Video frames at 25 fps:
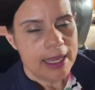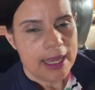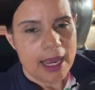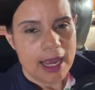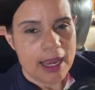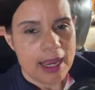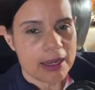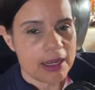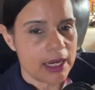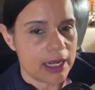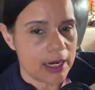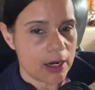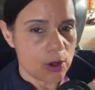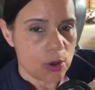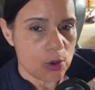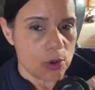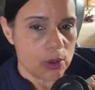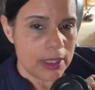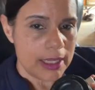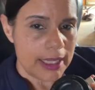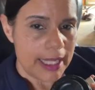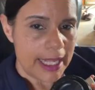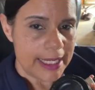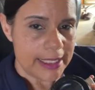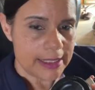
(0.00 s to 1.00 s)
I got a
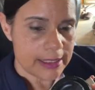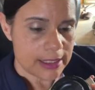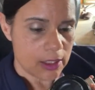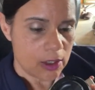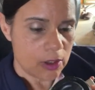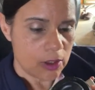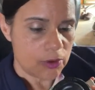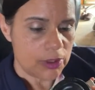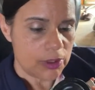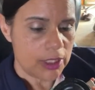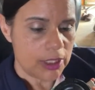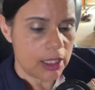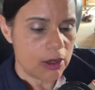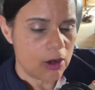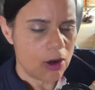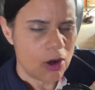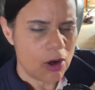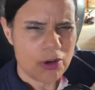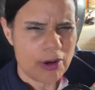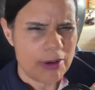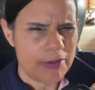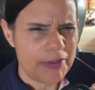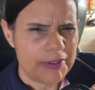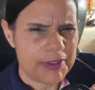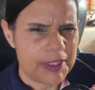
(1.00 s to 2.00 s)
good lens, $100,
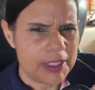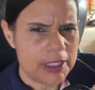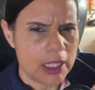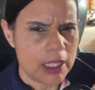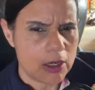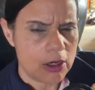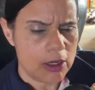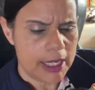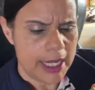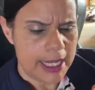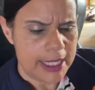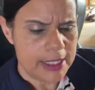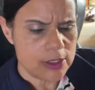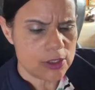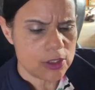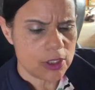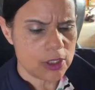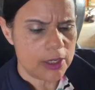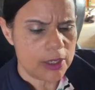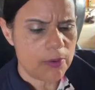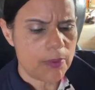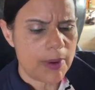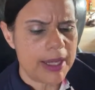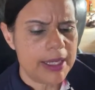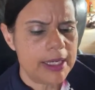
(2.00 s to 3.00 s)
$150 lens on
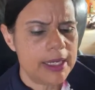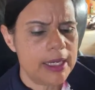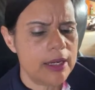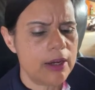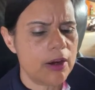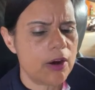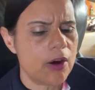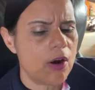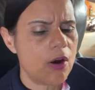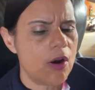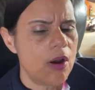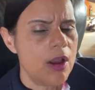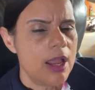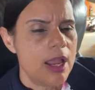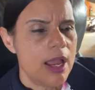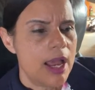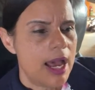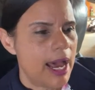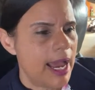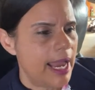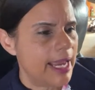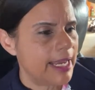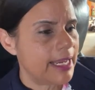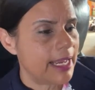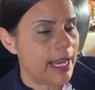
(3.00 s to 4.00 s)
it right here.
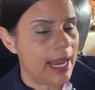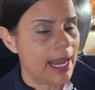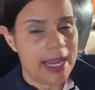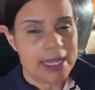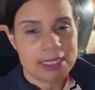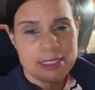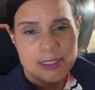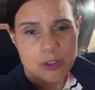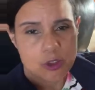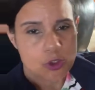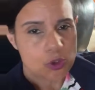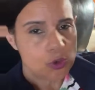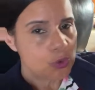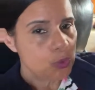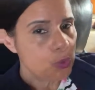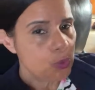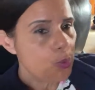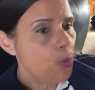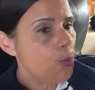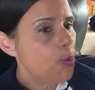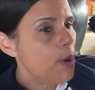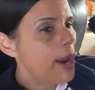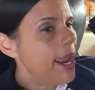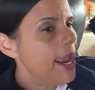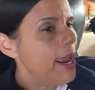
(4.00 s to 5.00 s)
I stood
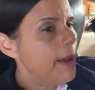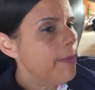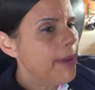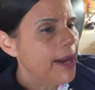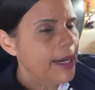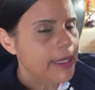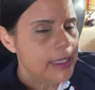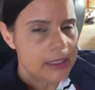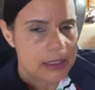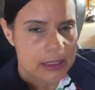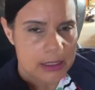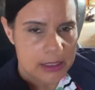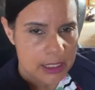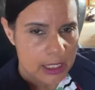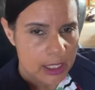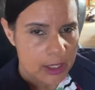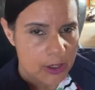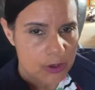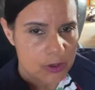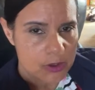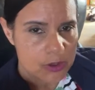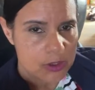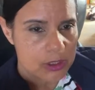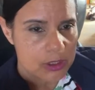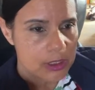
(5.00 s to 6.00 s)
way by the
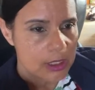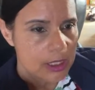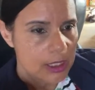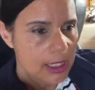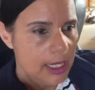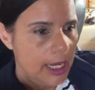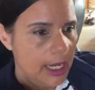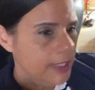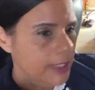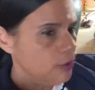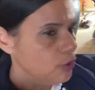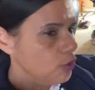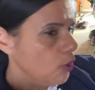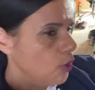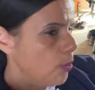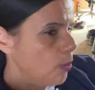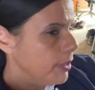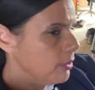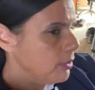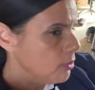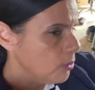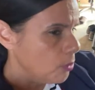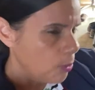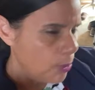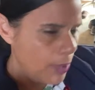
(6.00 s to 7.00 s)
stairs, and Joe
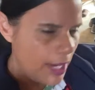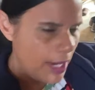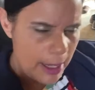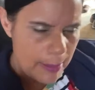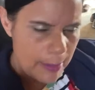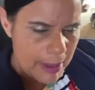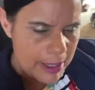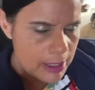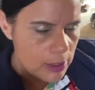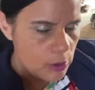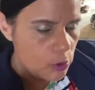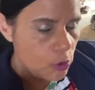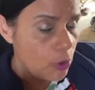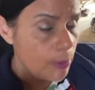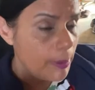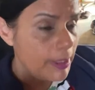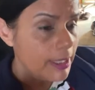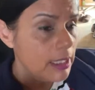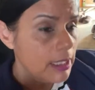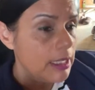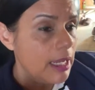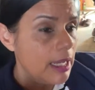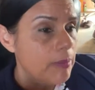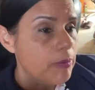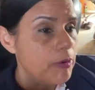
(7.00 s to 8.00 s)
went to way by the door by
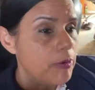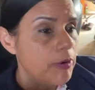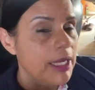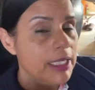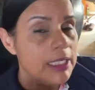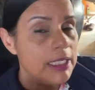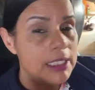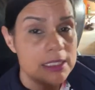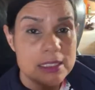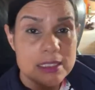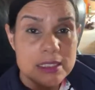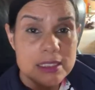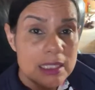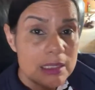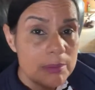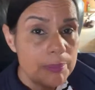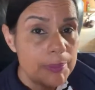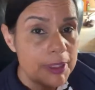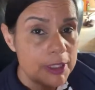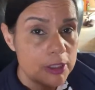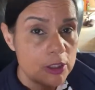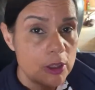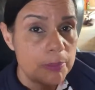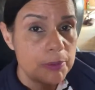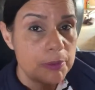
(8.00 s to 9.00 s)
the library, and it still
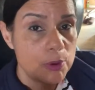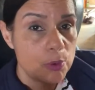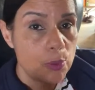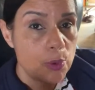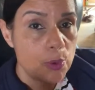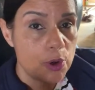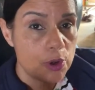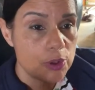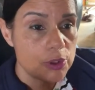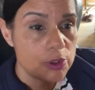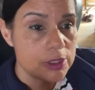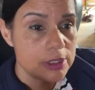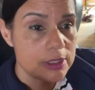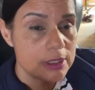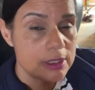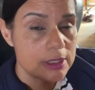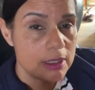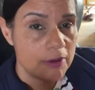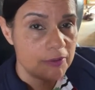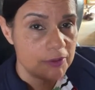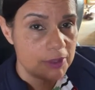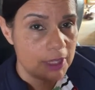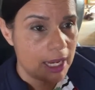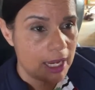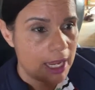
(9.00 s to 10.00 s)
picked up the words
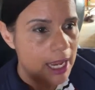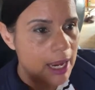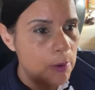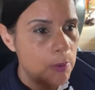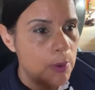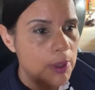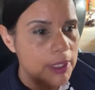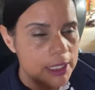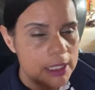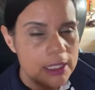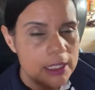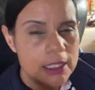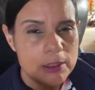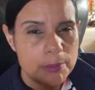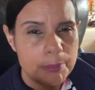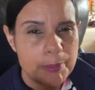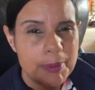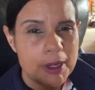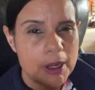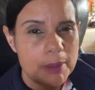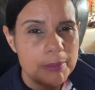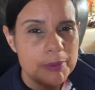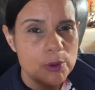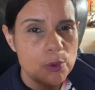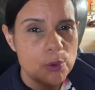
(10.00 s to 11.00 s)
of the, I wanted it to
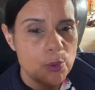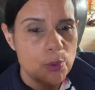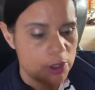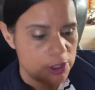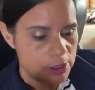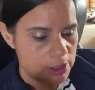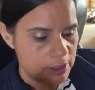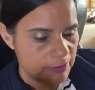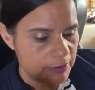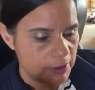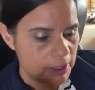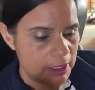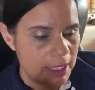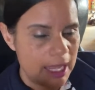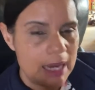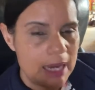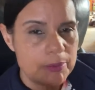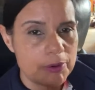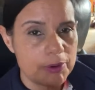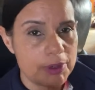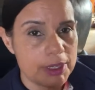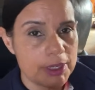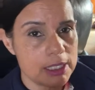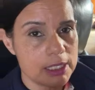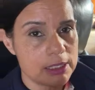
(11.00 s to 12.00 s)
pick up the words of the
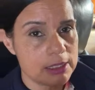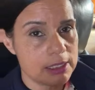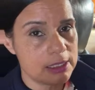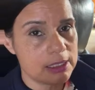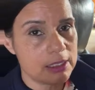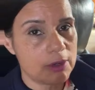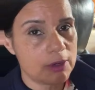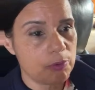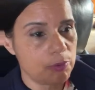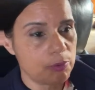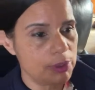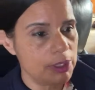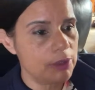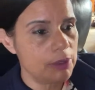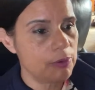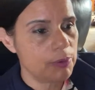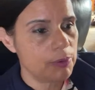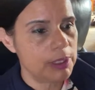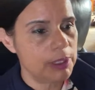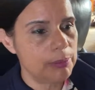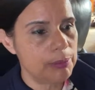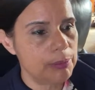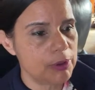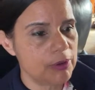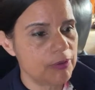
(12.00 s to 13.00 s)
library because it's a really,
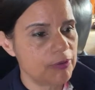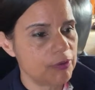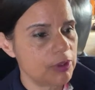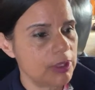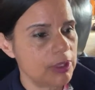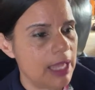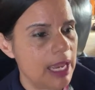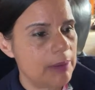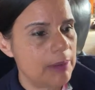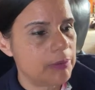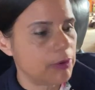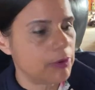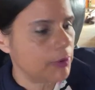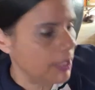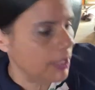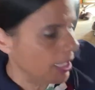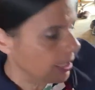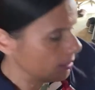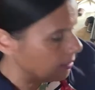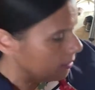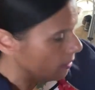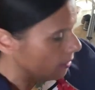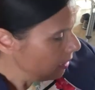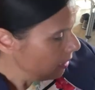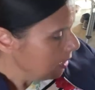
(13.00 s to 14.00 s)
really beautiful library,
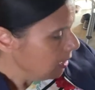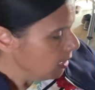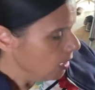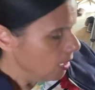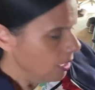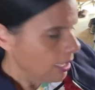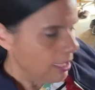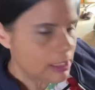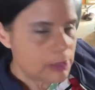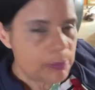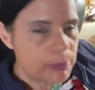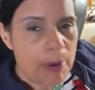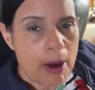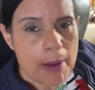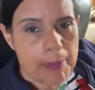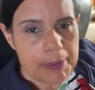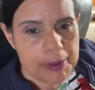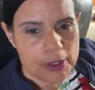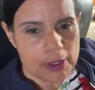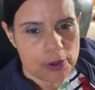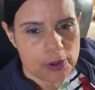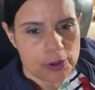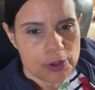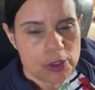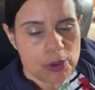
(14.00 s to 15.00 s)
and it's
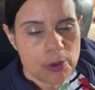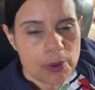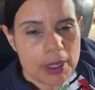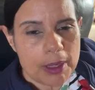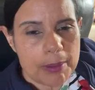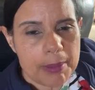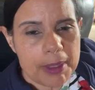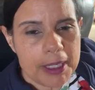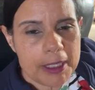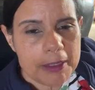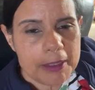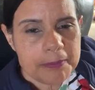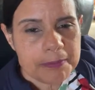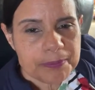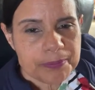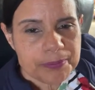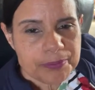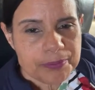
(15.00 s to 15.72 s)
popular, you know what I mean?